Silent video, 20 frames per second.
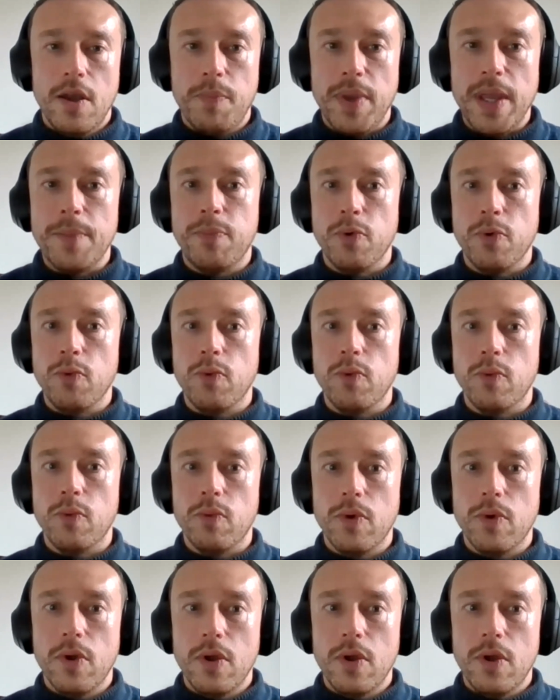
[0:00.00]

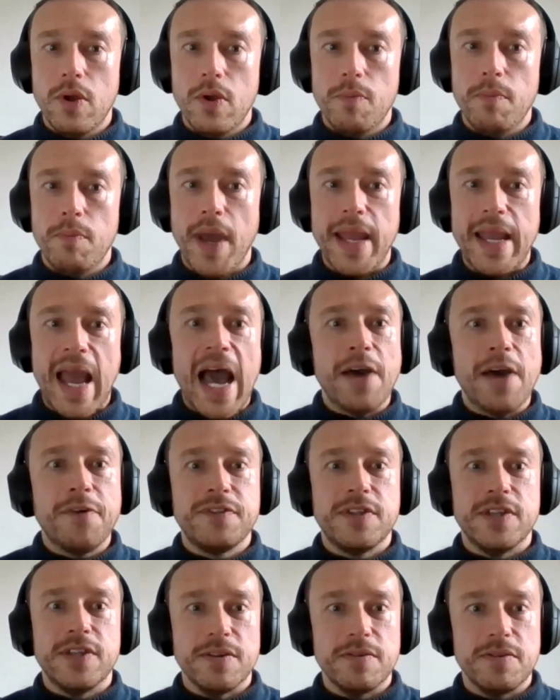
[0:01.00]
people may
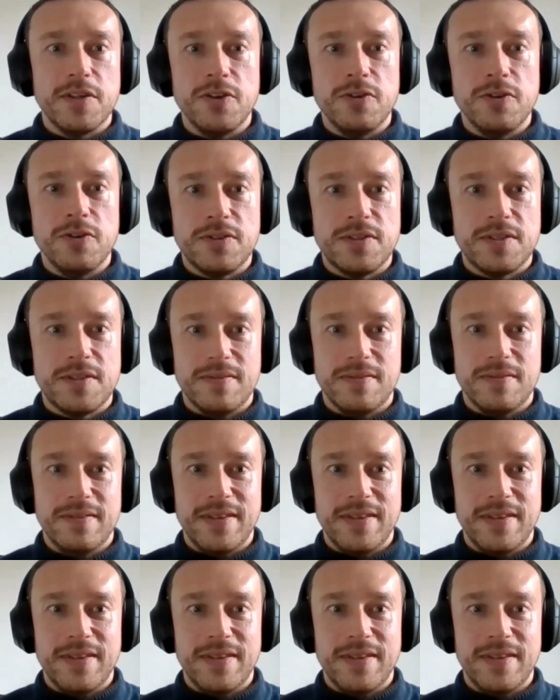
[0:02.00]
have to use,